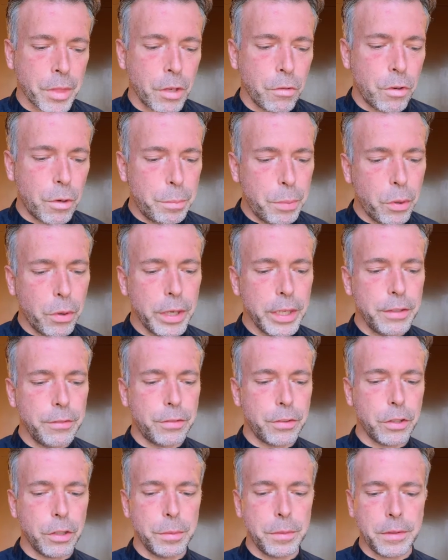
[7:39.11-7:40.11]
Reporting
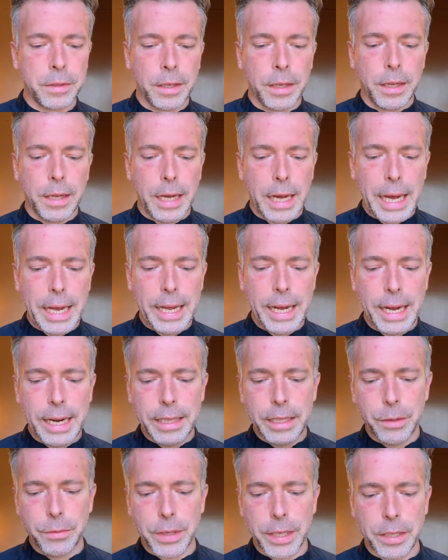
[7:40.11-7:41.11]
verbs, I
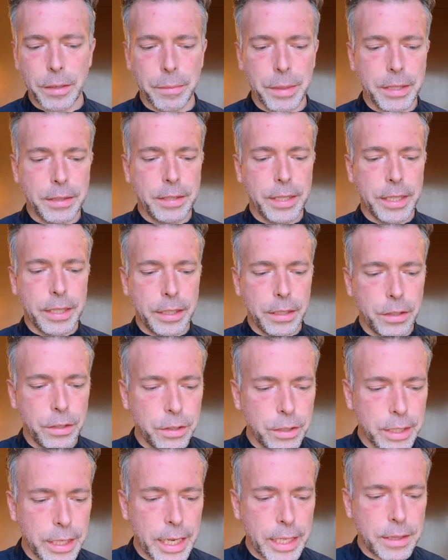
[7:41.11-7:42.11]
highly recommend taking a
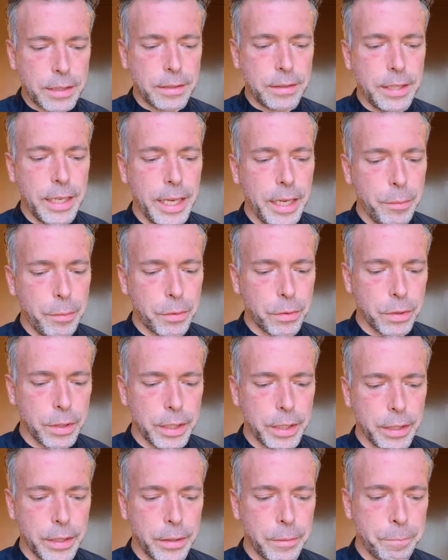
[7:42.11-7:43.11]
look at the table
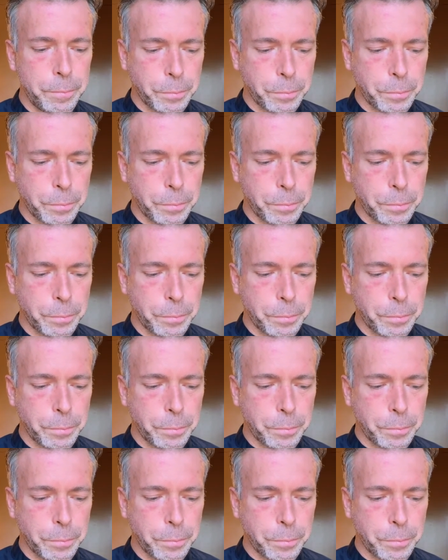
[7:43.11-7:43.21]
here.